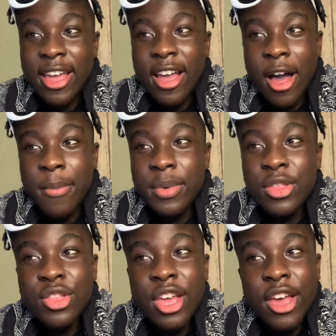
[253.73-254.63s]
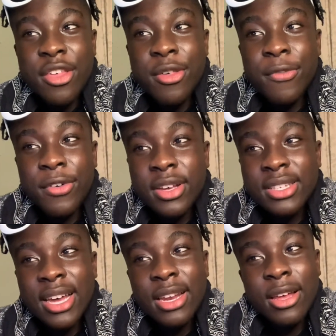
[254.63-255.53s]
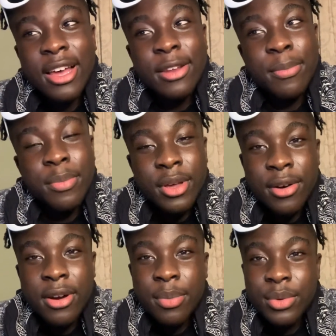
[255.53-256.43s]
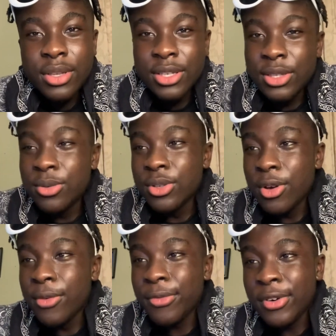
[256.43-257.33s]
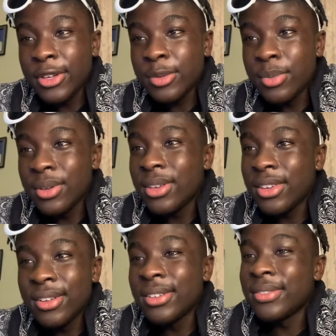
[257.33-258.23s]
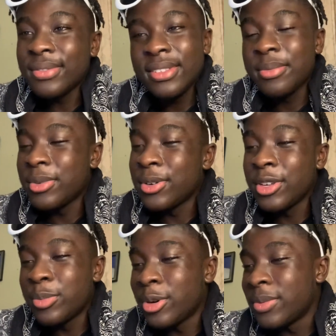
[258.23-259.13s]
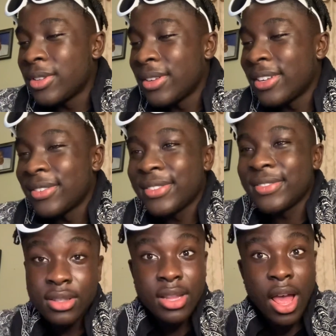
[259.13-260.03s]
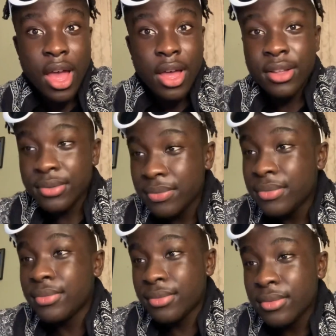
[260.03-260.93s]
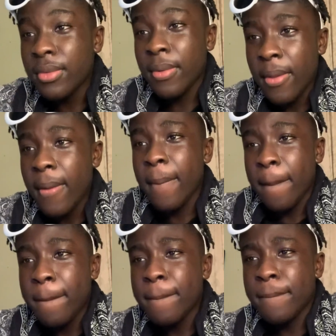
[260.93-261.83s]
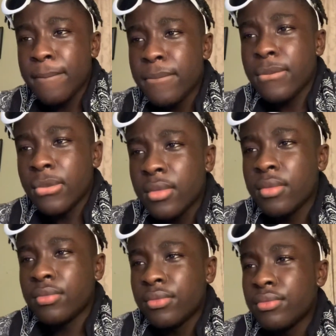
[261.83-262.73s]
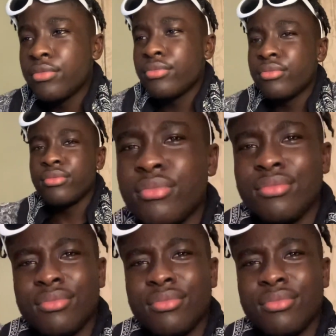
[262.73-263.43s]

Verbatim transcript: I mean, the verse kind of had a bit of rapping cause he was going fast, but yeah, bro, you're a pop star now, fam. When I'm away from you, I miss your touch,